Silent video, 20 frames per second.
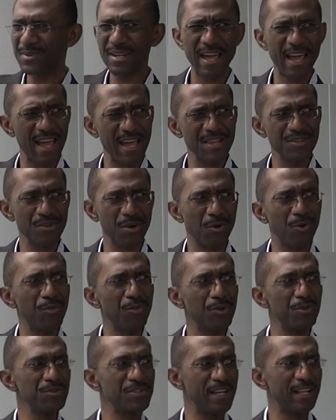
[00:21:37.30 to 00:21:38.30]
one has all
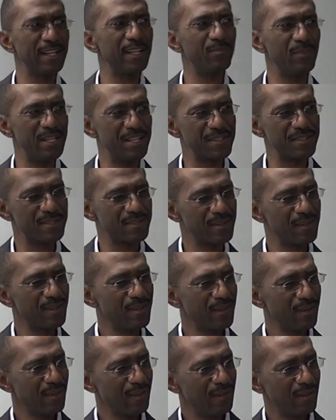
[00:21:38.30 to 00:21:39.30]
those elements
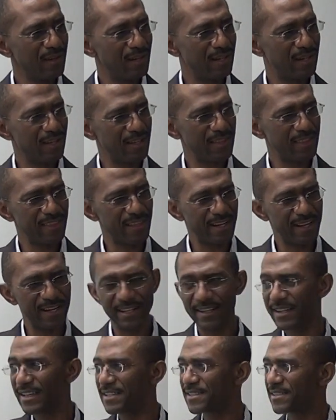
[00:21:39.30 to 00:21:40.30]
that
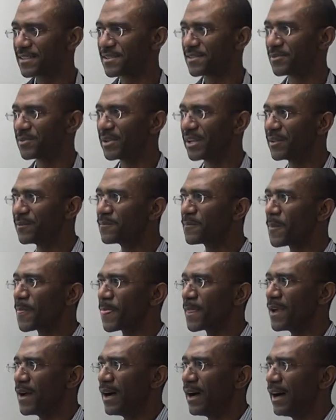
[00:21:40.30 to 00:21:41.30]
are necessary.
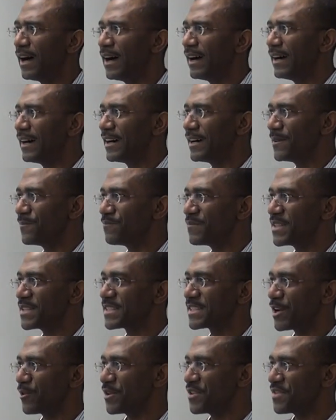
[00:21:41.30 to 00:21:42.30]

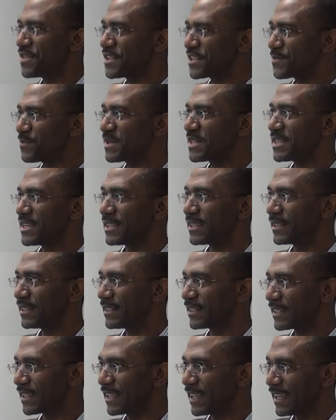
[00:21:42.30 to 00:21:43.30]
So in this
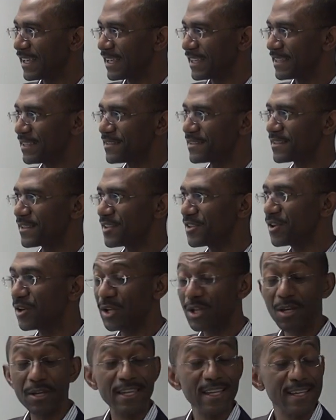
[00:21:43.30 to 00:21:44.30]
particular case,
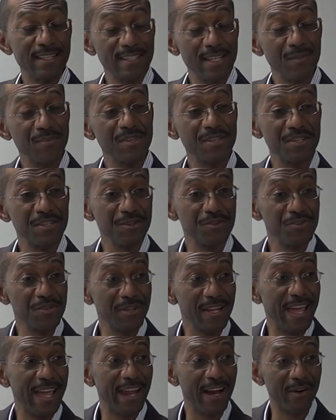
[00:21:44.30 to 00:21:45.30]
you're looking at
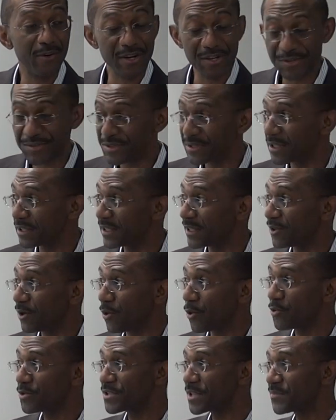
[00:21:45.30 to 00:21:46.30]
substitution errors. You're looking at
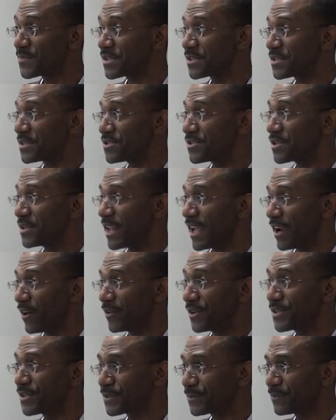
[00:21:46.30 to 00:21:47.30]
all substitution
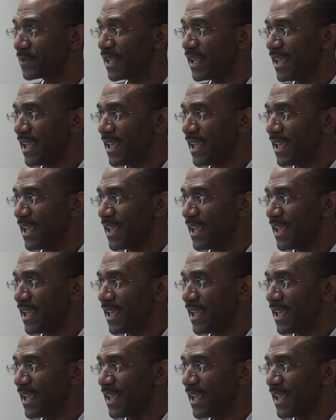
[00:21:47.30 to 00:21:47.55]
errors,